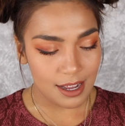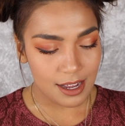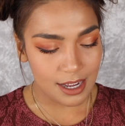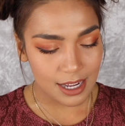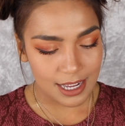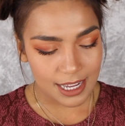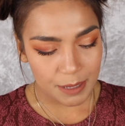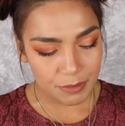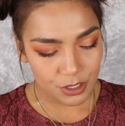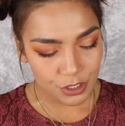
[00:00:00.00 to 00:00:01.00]

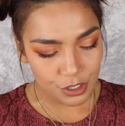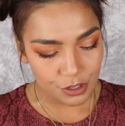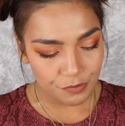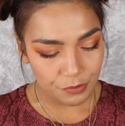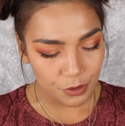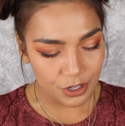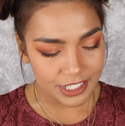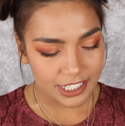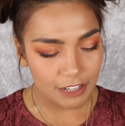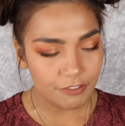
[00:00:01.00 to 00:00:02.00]
I'm going to go for
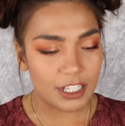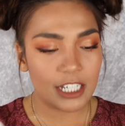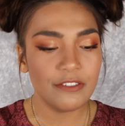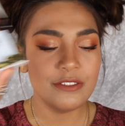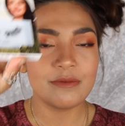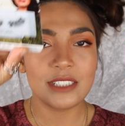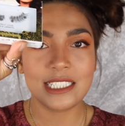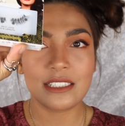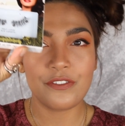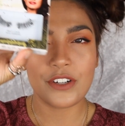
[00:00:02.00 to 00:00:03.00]
self-love.
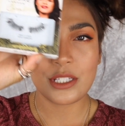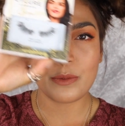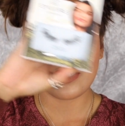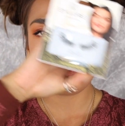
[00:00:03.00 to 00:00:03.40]
It's the first one